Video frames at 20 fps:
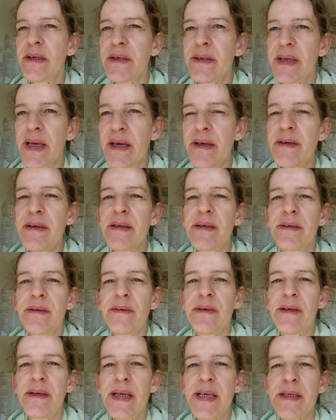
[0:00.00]

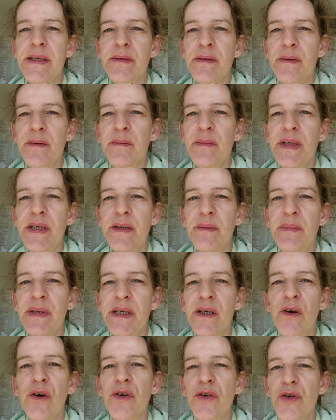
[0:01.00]
Let me
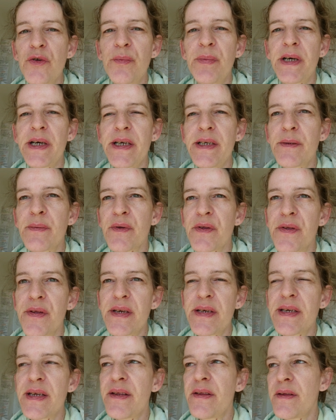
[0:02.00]
being occupied with
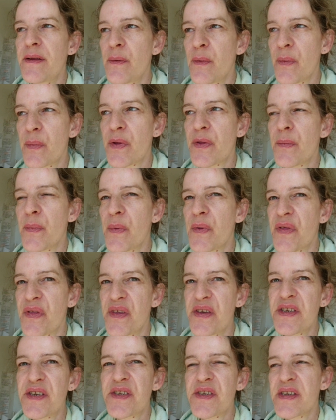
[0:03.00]
it and with
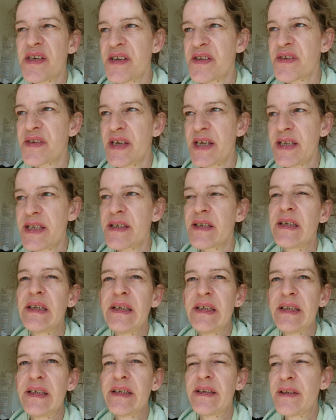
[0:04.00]
this and that,
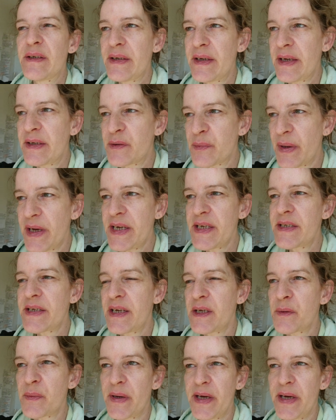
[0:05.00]
and wait